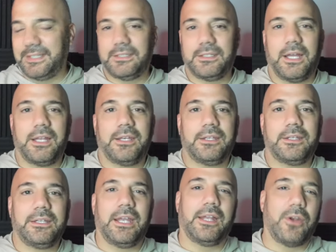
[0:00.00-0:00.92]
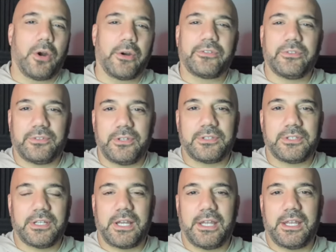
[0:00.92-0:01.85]

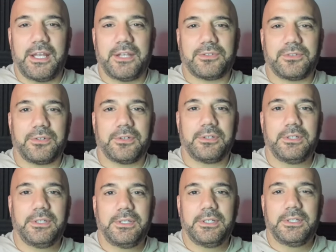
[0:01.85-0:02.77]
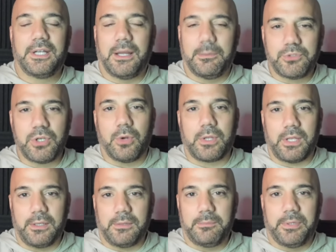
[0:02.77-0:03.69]
Narcissistic, I guess, or I'm
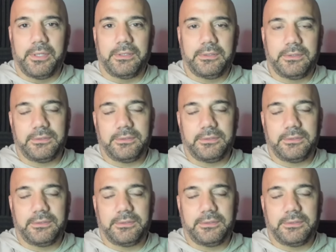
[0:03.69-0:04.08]
joking. But,